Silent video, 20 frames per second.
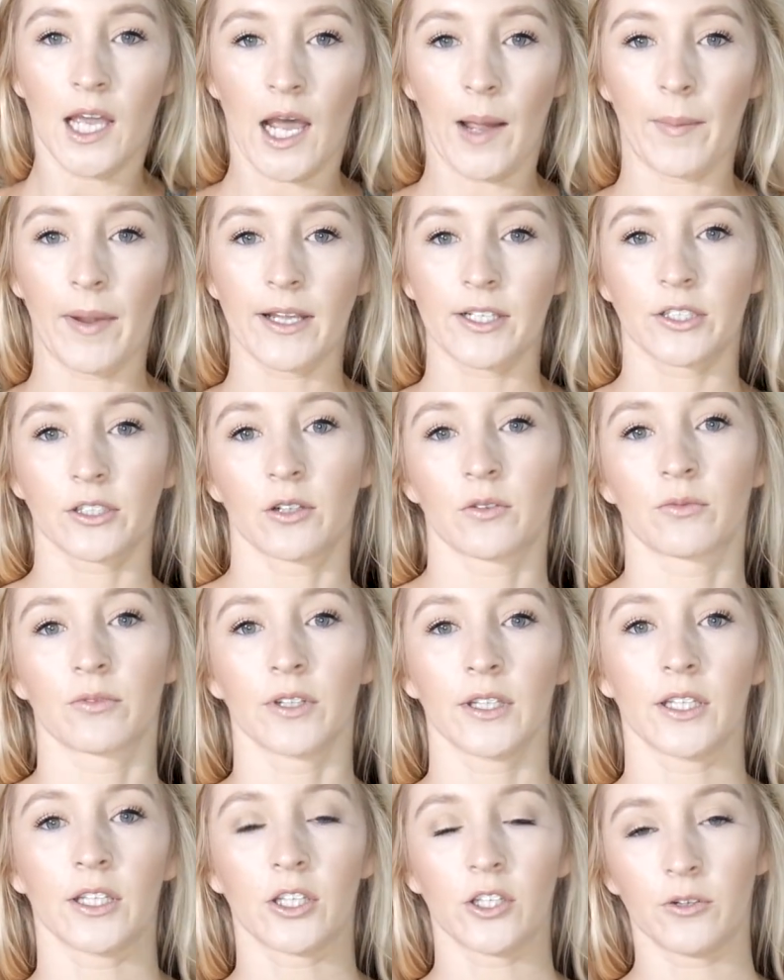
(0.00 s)
I mean, I took a
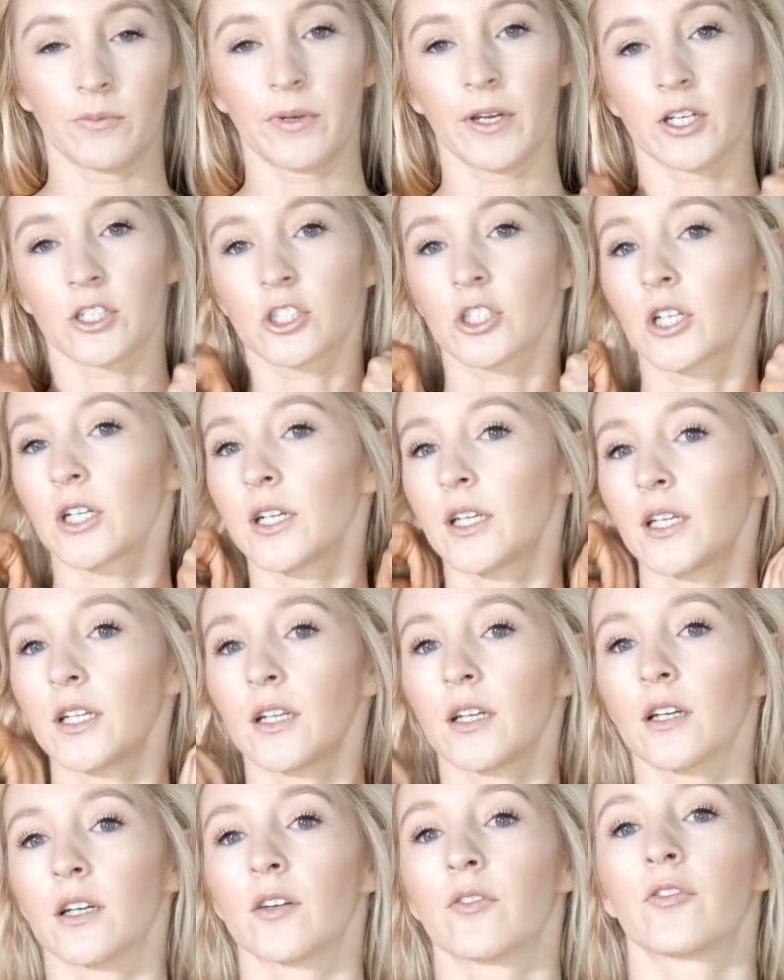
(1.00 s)
really cute picture in it
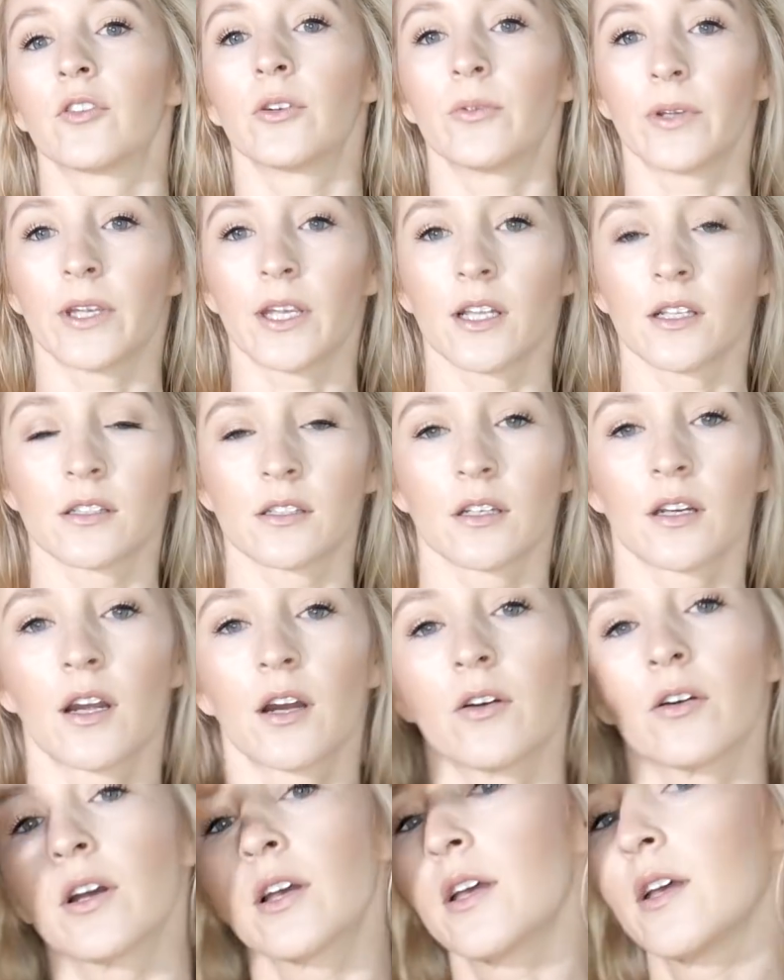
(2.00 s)
a few weekends
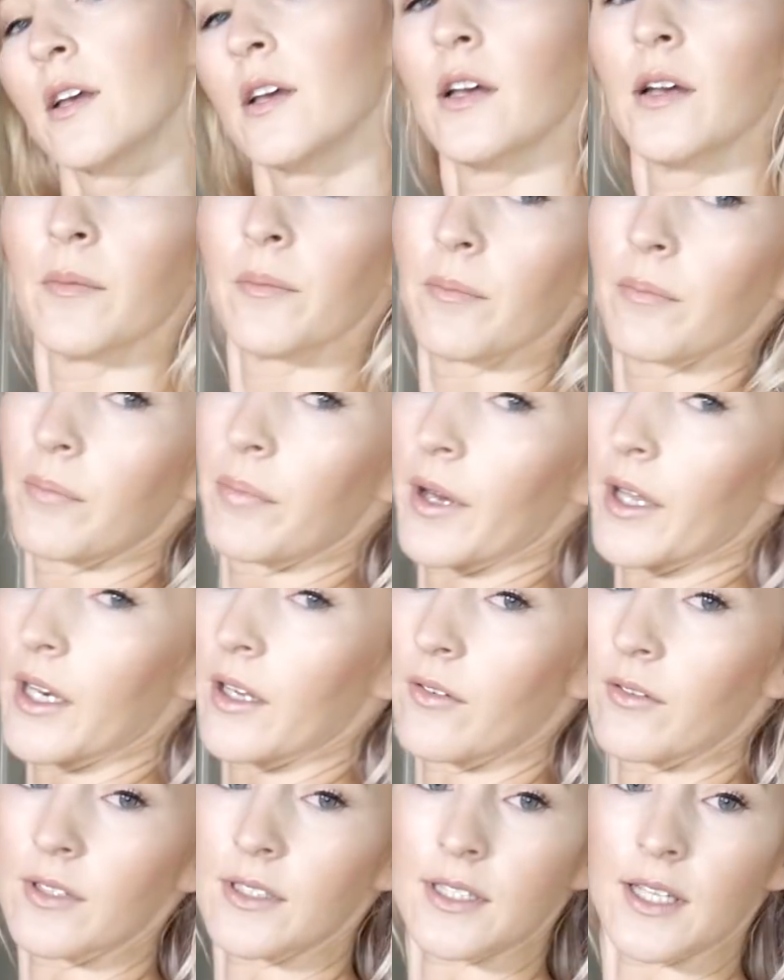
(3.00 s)
ago, but
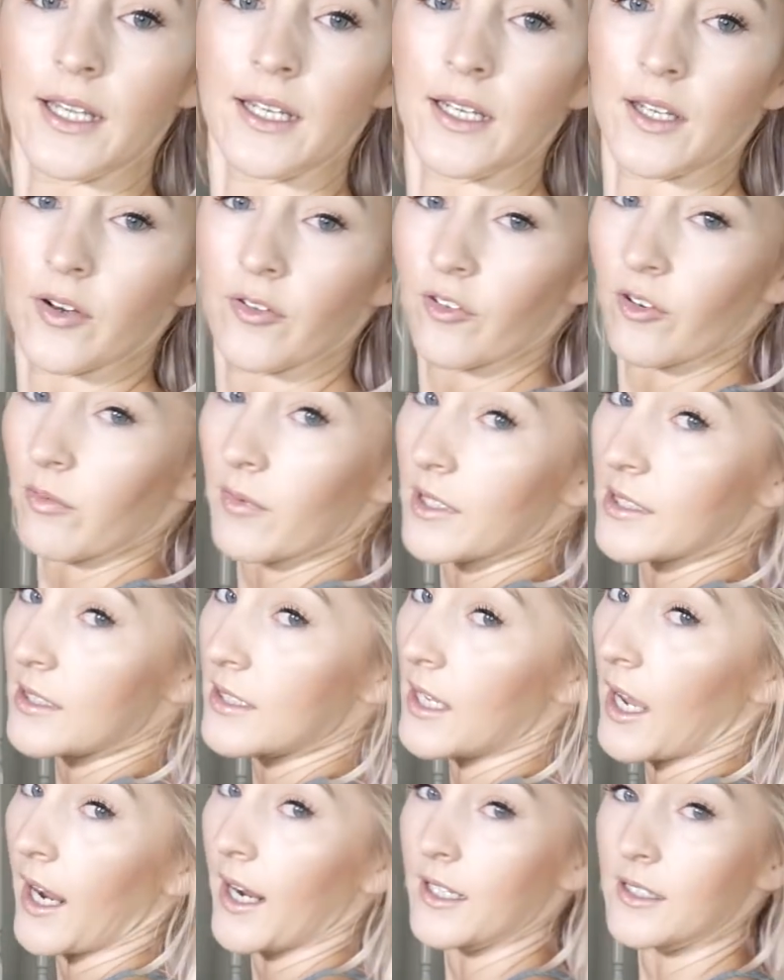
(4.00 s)
it was like from the
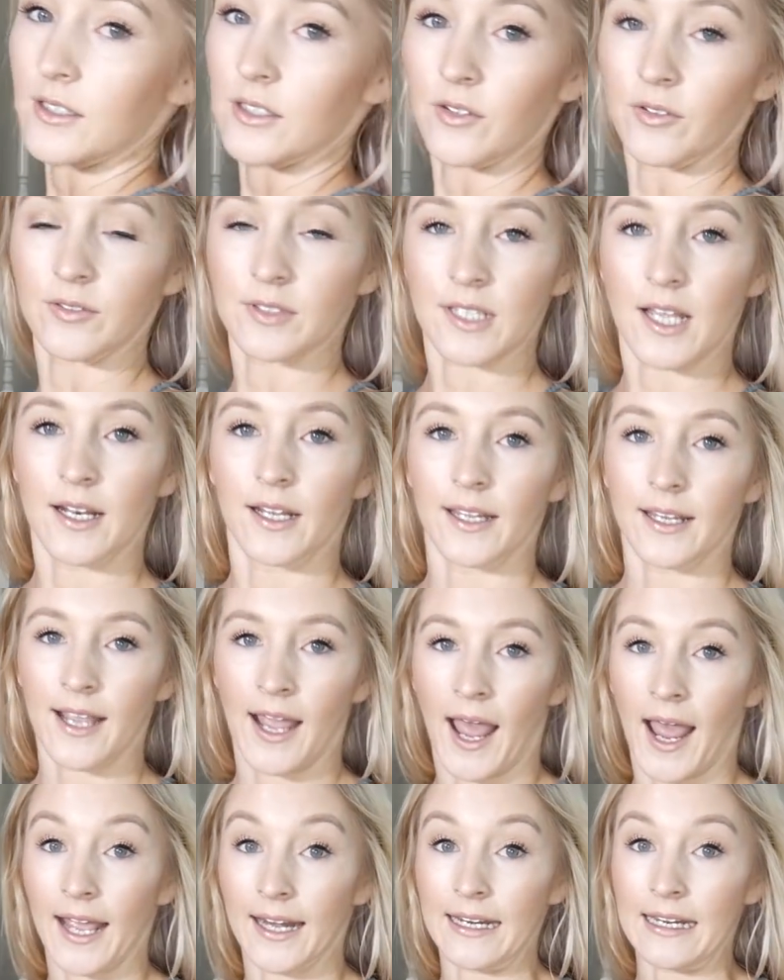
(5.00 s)
side, so it was kind of like
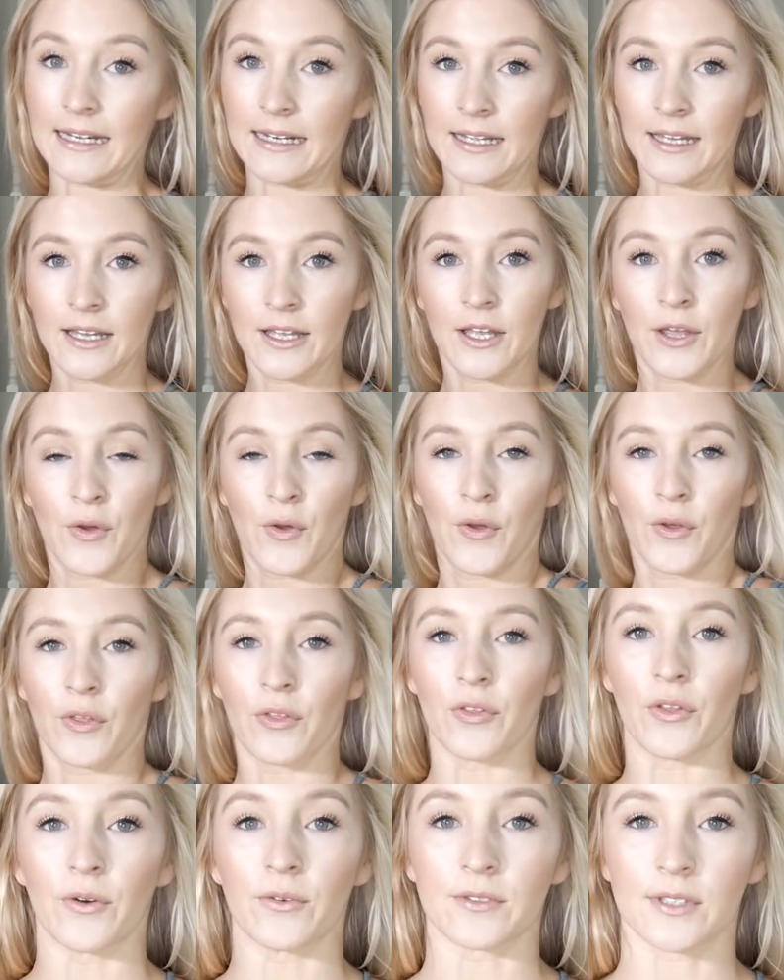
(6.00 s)
hiding
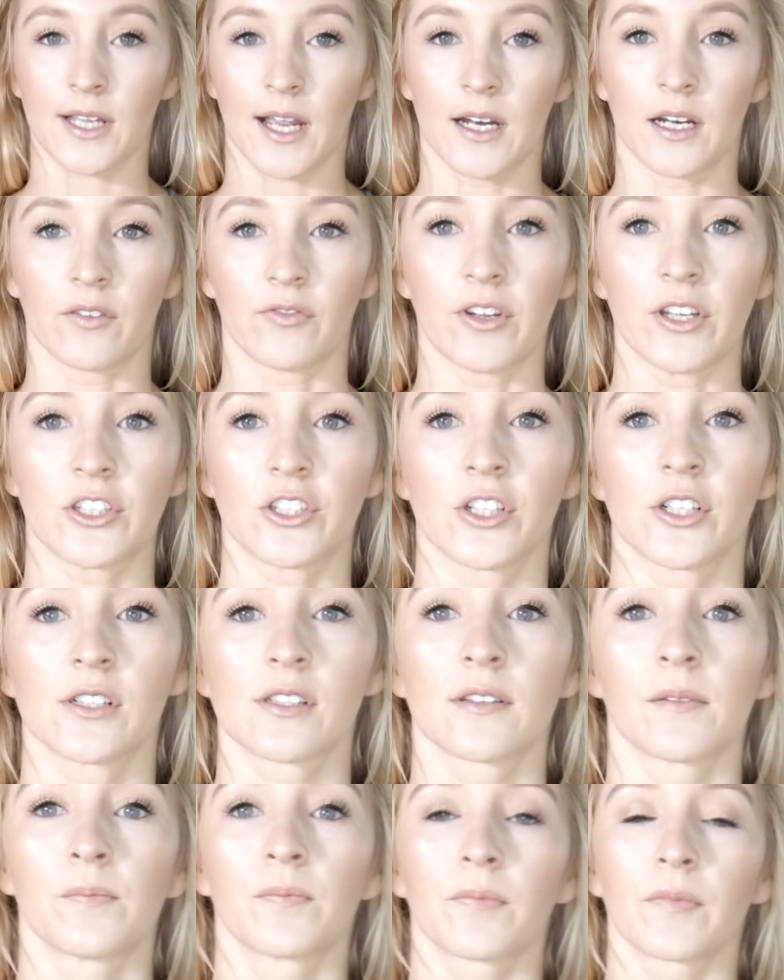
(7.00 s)
those kind of
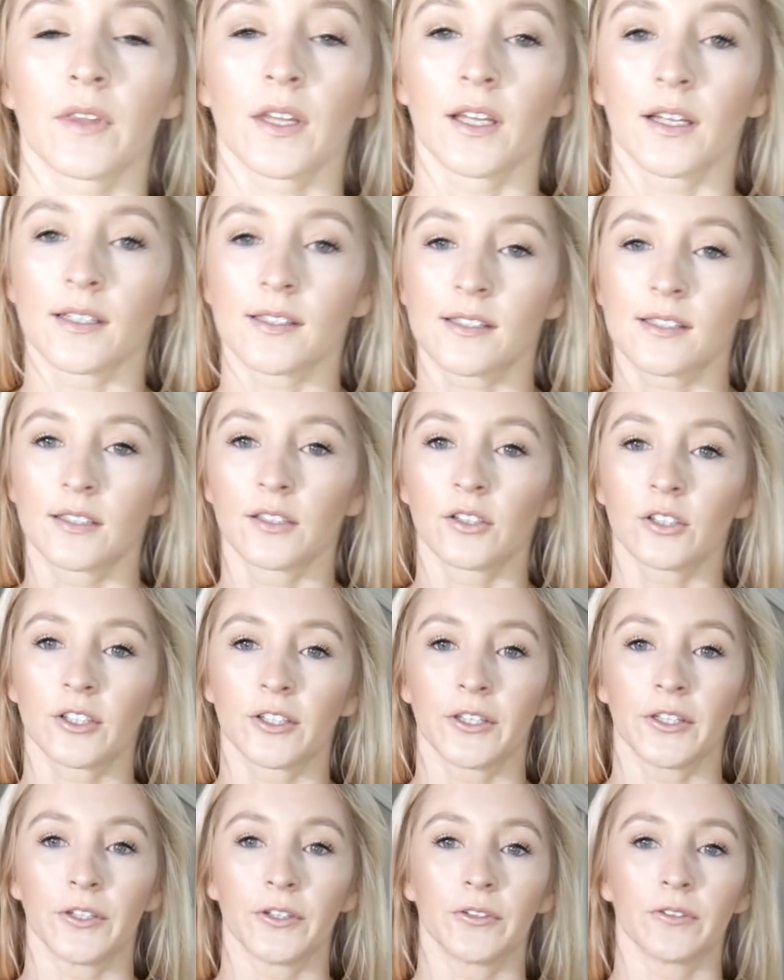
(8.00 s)
features. Still
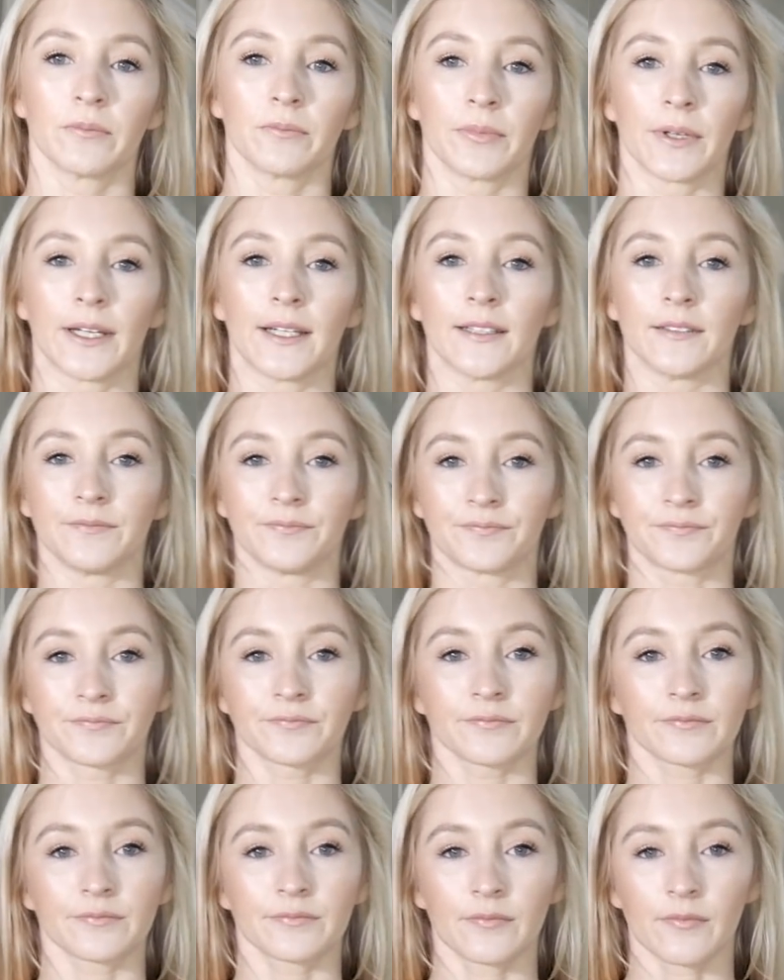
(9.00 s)
cute, but
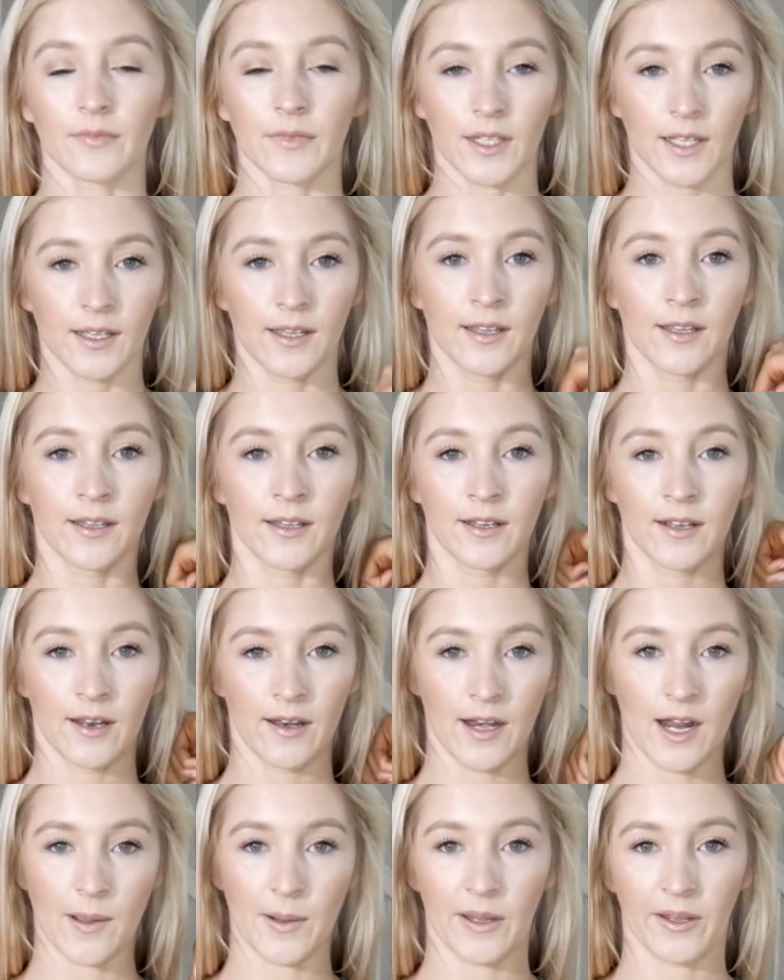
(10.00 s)

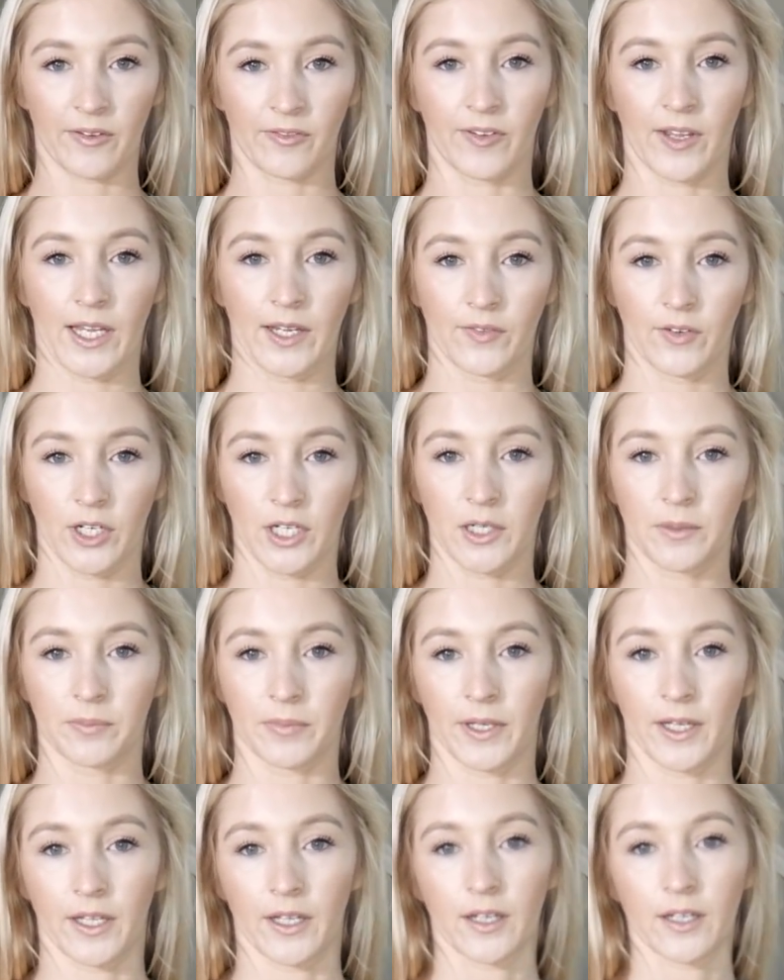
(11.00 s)
not my favorite,
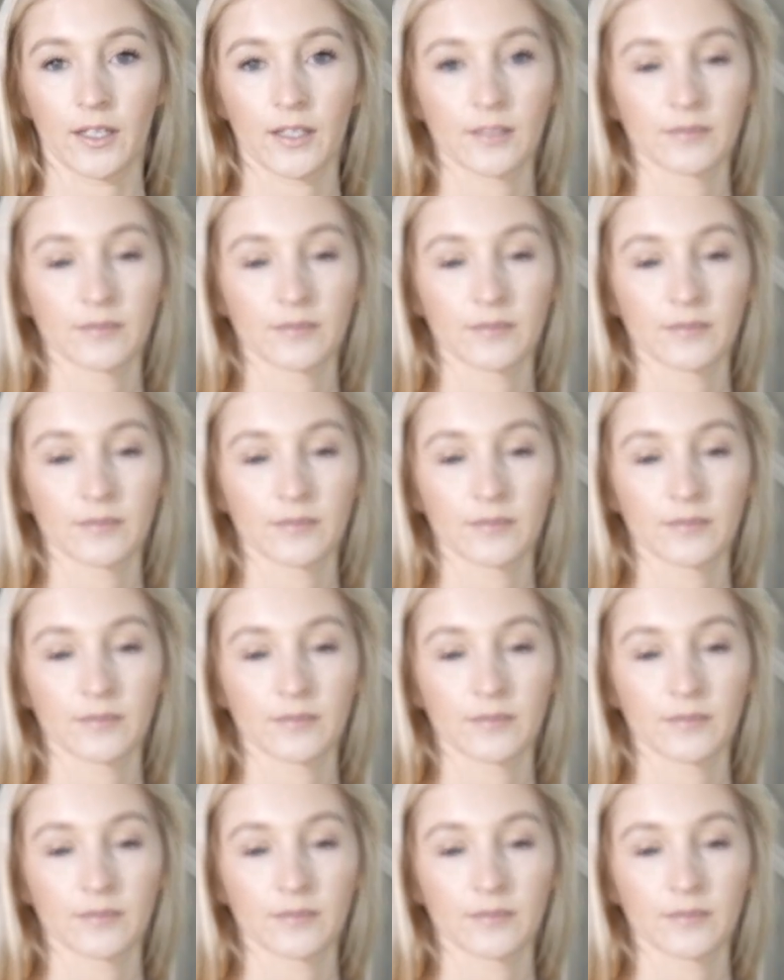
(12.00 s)
but